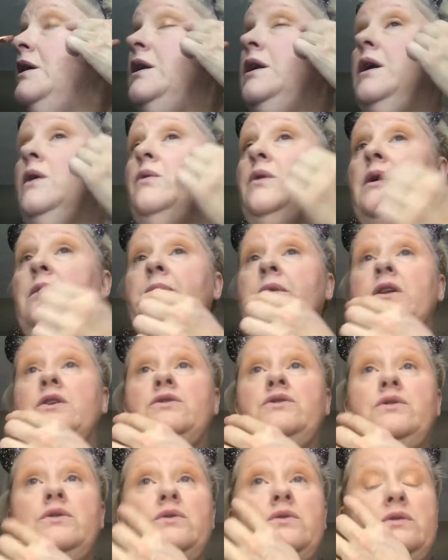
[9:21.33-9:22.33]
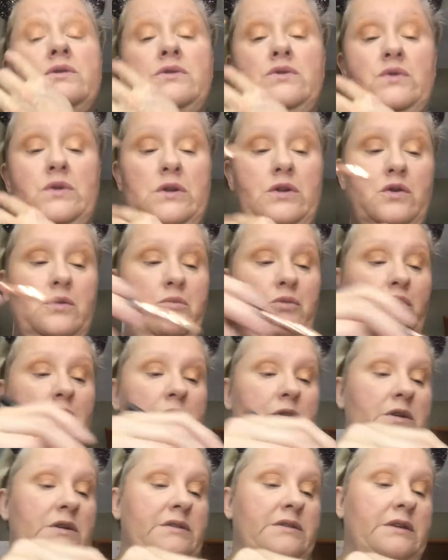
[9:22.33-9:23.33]
Now what I'm going to do is do a little more
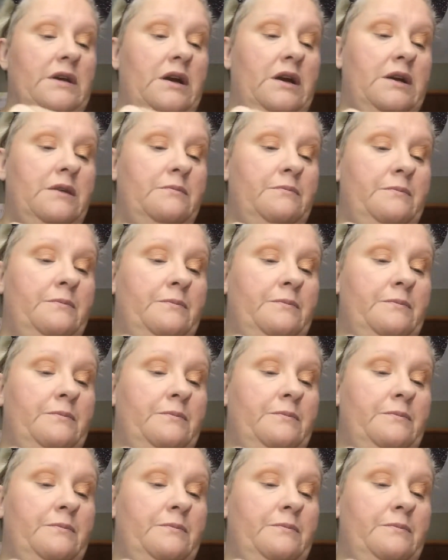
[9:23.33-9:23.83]
on this side.